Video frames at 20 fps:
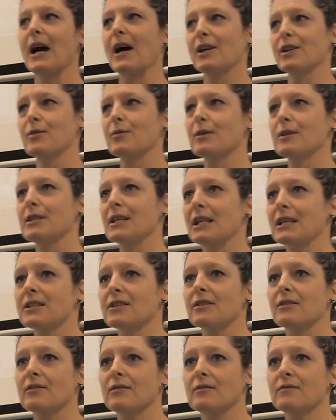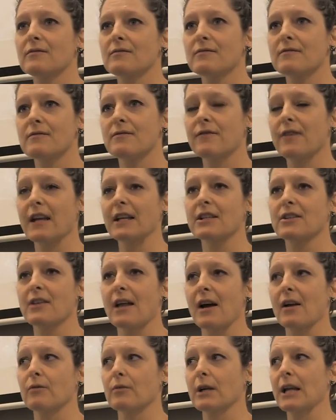Yeah, you would need to face
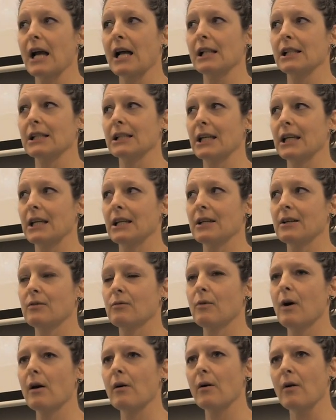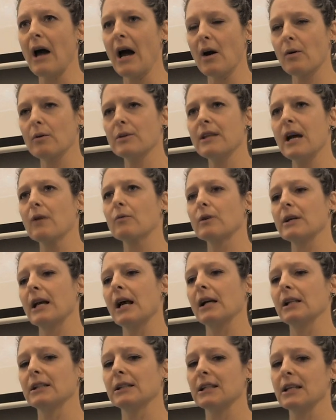that reality. What? How would that
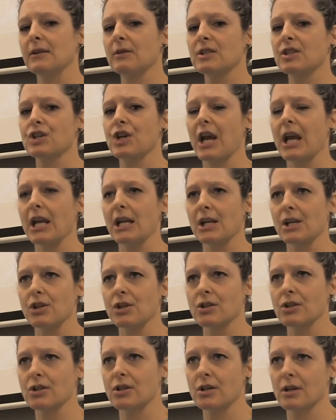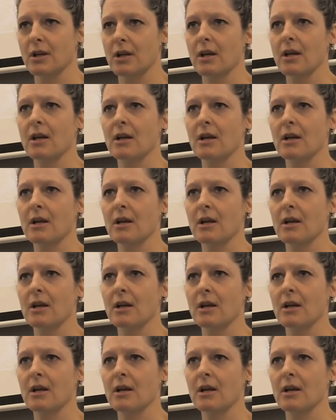reality change?